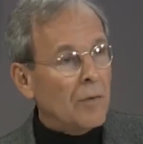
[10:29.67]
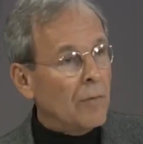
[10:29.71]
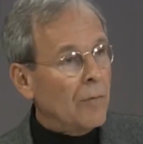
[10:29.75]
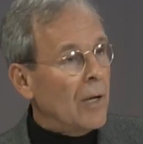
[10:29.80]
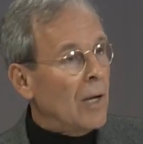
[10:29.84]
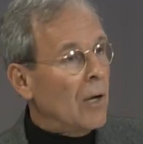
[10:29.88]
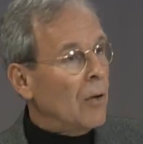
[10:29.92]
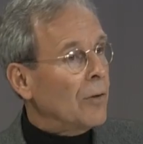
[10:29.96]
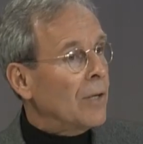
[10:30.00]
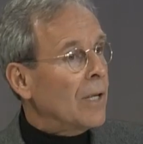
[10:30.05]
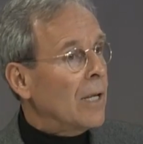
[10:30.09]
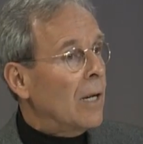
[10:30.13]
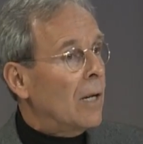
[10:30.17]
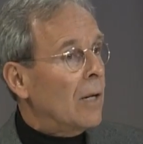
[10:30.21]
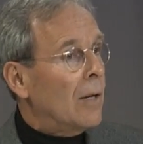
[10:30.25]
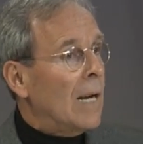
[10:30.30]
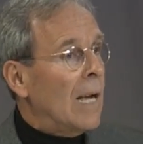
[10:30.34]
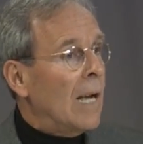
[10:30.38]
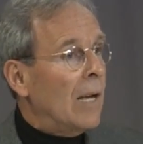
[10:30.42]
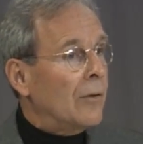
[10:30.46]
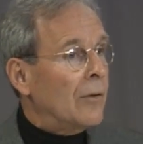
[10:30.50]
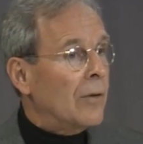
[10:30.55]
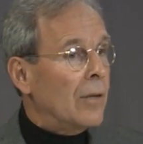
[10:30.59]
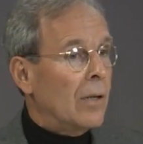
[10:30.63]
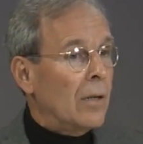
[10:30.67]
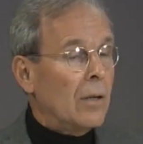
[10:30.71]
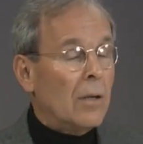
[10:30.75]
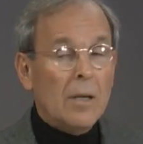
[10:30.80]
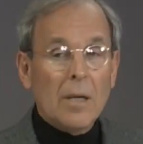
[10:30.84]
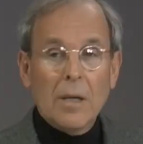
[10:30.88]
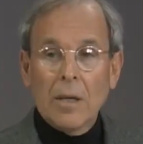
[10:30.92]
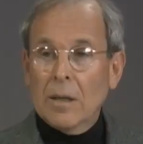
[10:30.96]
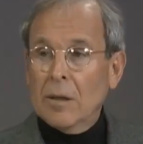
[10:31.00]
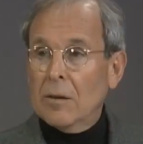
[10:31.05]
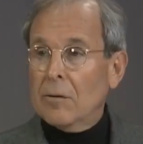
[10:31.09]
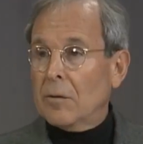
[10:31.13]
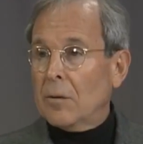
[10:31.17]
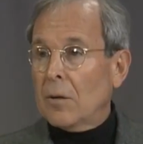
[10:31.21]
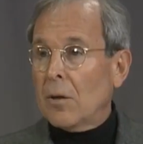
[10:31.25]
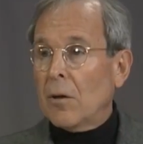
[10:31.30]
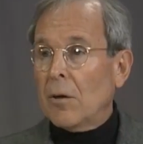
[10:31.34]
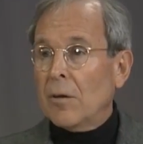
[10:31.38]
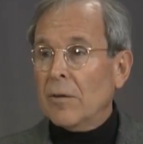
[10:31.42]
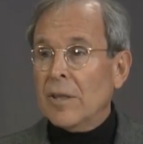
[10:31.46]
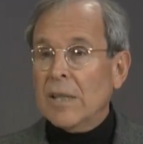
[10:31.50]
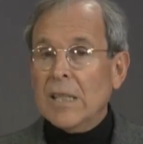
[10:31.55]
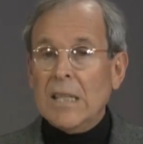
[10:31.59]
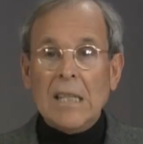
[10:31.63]
of healthcare out there as there
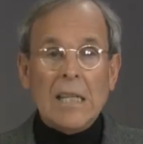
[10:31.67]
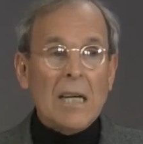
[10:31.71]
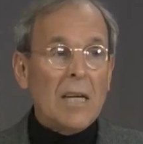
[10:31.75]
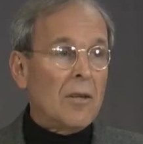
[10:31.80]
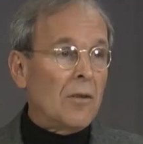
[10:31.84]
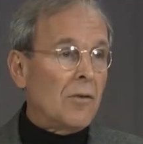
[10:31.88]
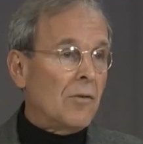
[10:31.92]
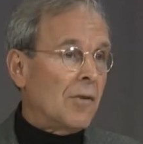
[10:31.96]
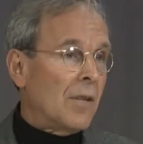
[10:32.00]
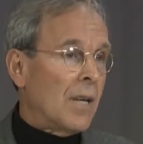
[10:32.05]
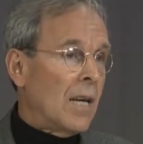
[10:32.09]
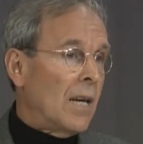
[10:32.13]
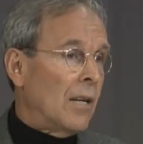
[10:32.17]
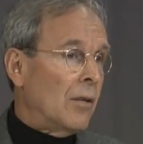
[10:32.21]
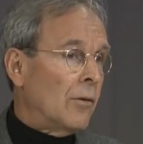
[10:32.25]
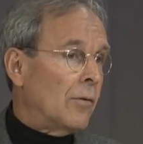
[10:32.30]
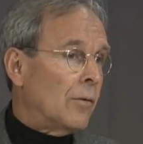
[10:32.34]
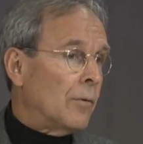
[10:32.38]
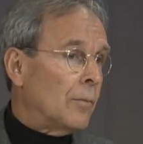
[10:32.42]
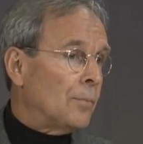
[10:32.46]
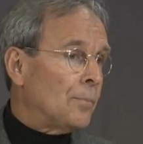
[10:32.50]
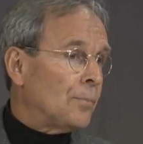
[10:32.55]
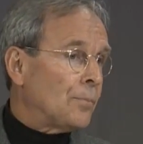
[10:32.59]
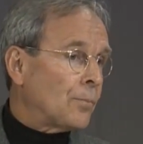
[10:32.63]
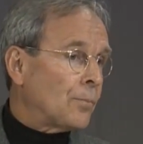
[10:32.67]
are in the United States.